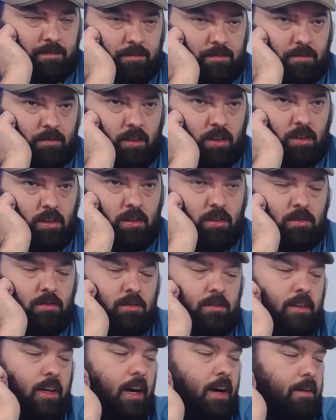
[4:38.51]

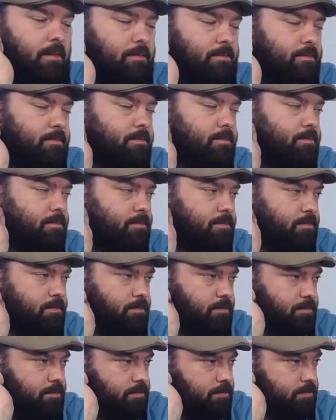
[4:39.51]

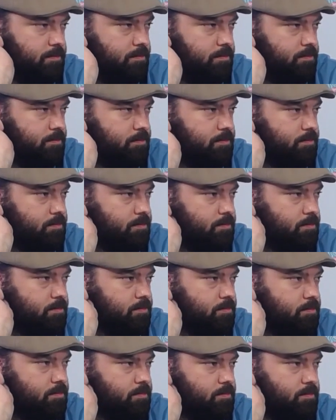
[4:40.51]

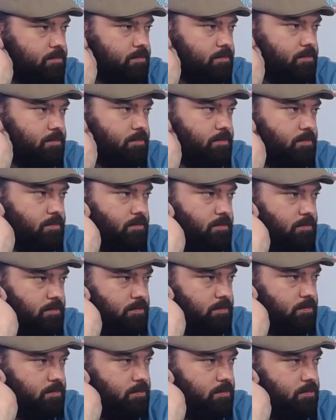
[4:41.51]

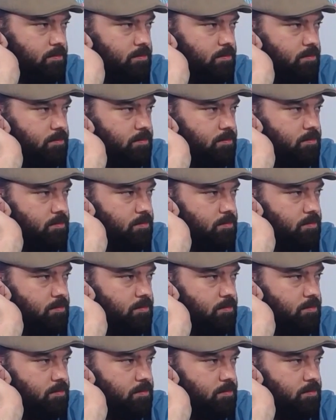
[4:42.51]
(not speaking)